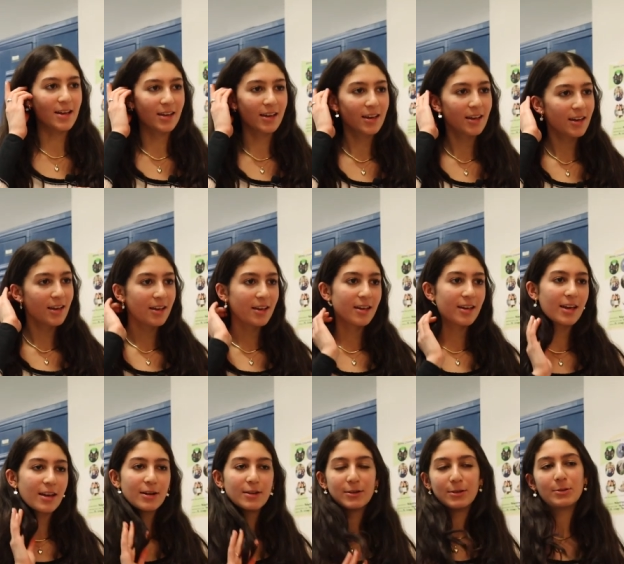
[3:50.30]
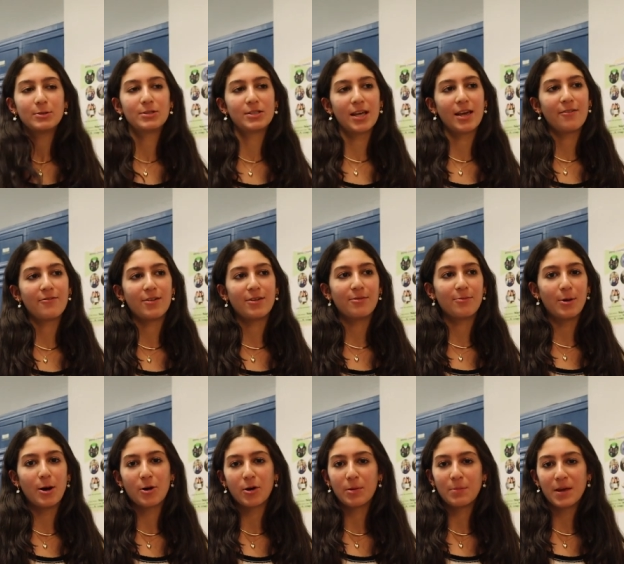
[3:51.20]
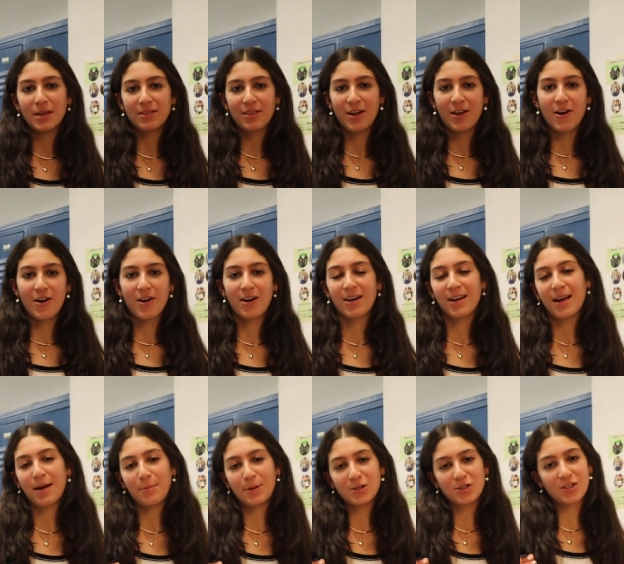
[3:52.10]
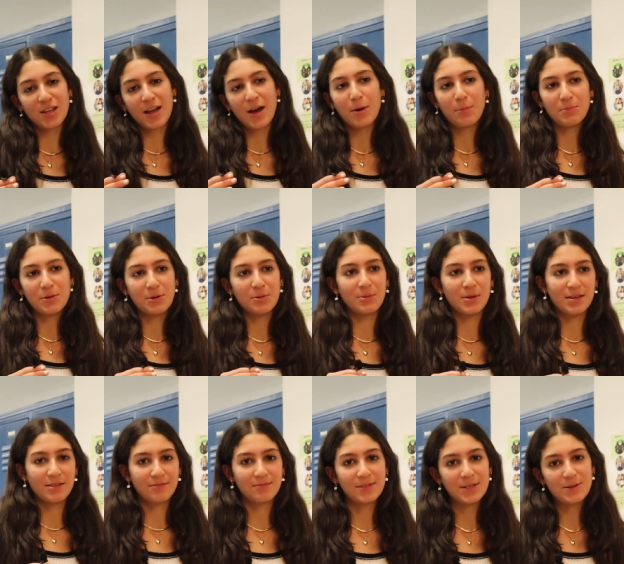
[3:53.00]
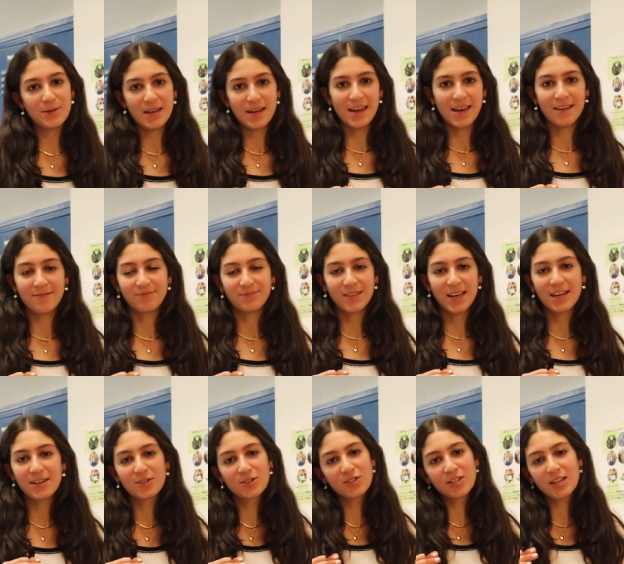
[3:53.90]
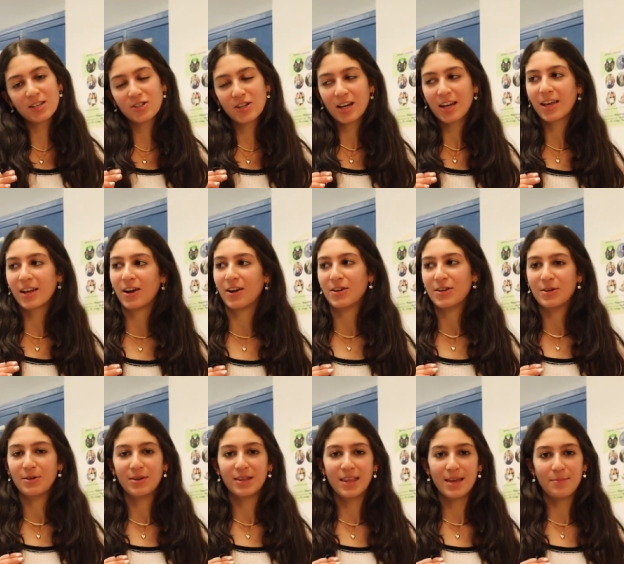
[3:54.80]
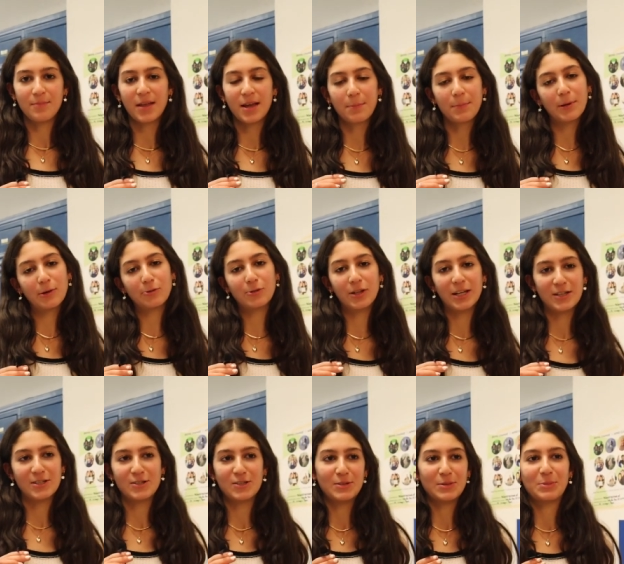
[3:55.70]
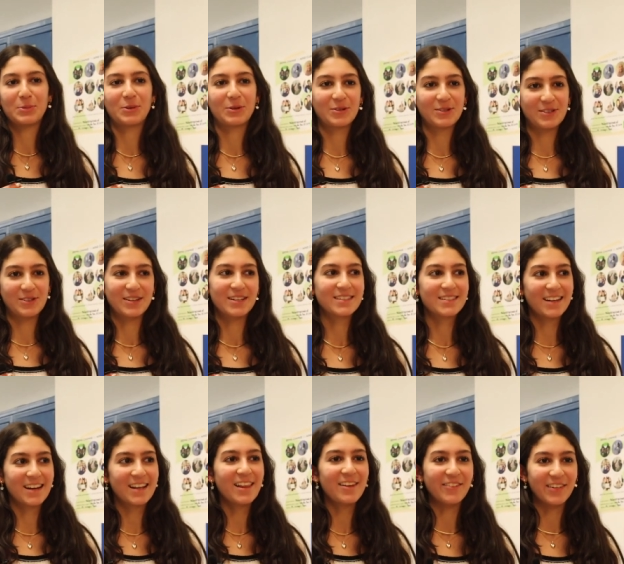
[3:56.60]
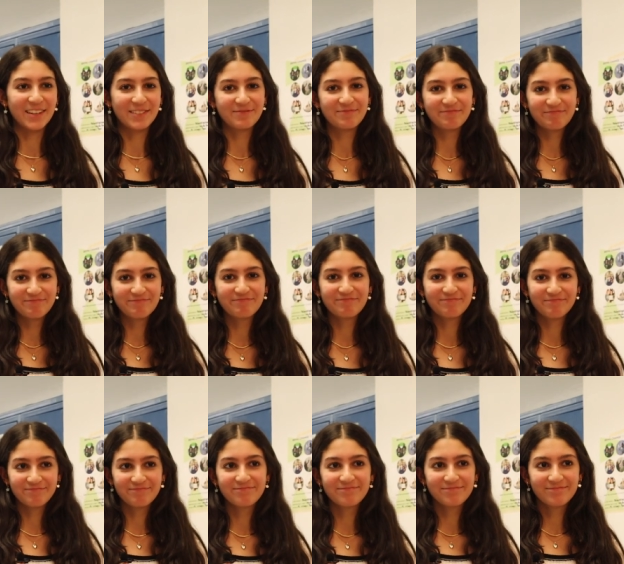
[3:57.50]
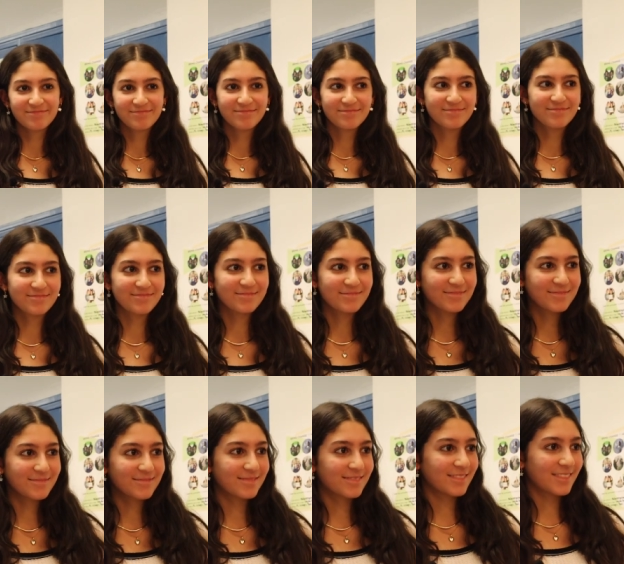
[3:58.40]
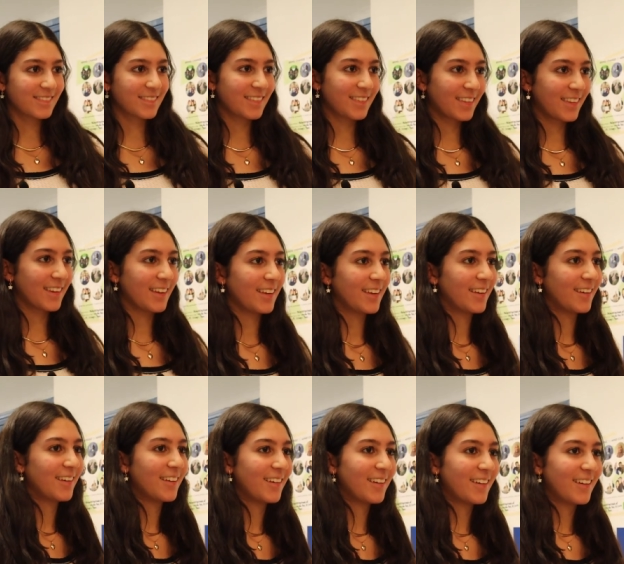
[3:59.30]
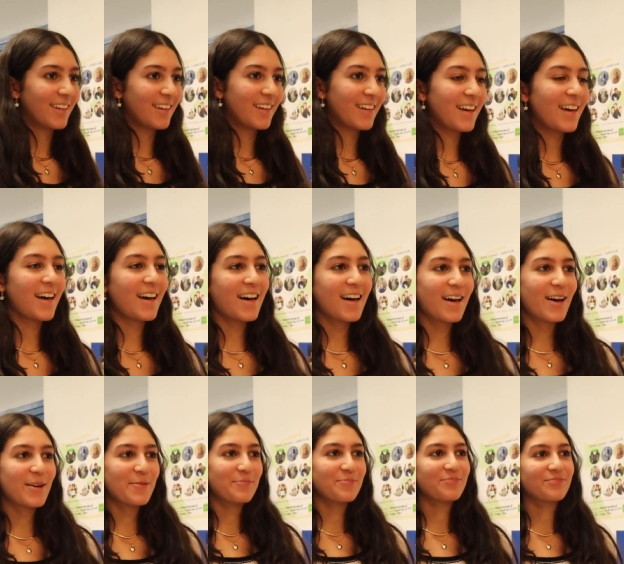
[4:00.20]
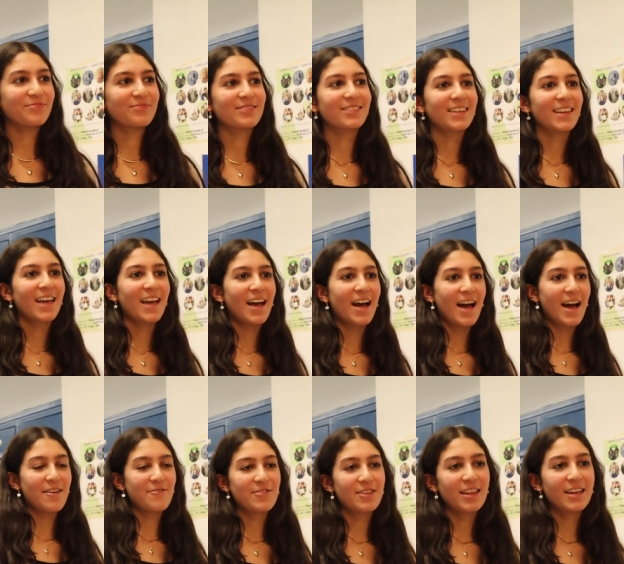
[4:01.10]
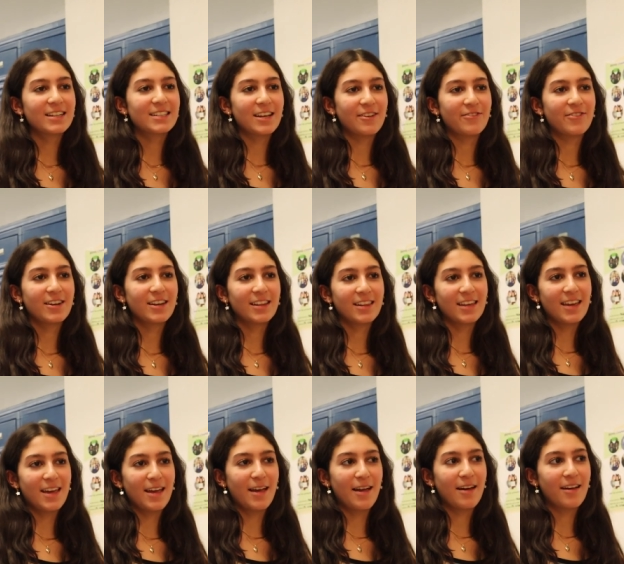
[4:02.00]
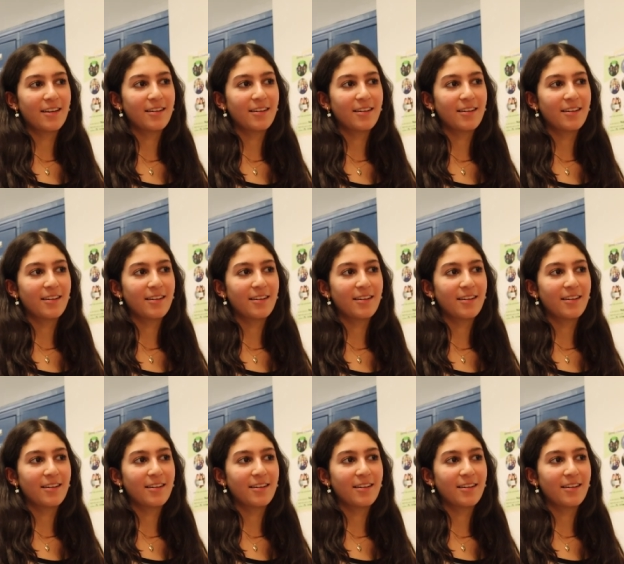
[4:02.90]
like inclusive and welcoming they are and how much they help you when you need it. And just like check in on you and they like build relationships with their students I Outlet. Any teacher you want to shout out? Um, I feel like definitely